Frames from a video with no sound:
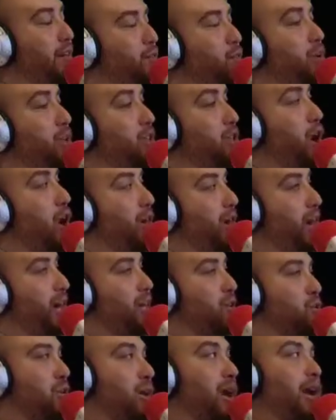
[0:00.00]
we saw that because
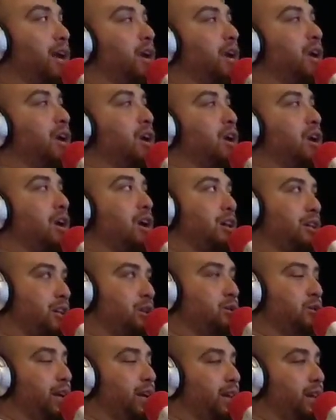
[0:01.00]
we're like, at least
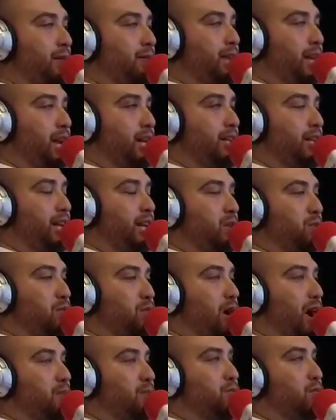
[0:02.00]
we get them dancing at the
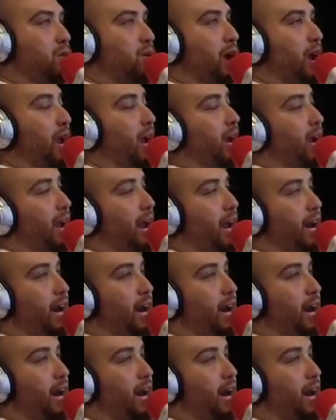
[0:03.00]
Pride Parade and